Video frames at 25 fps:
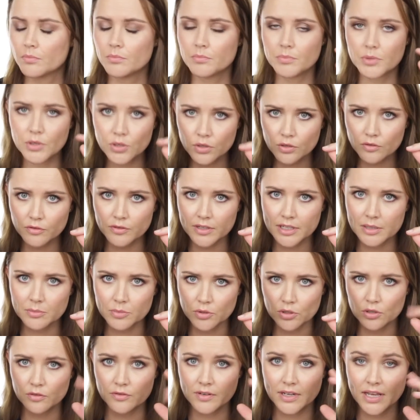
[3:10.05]
Beautifully,
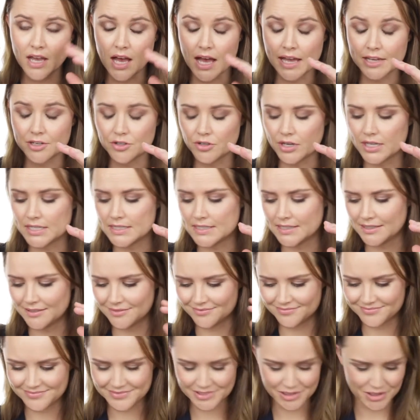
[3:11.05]
beautifully
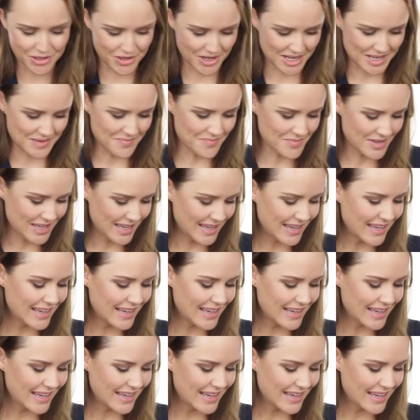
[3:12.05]
hydrating cream.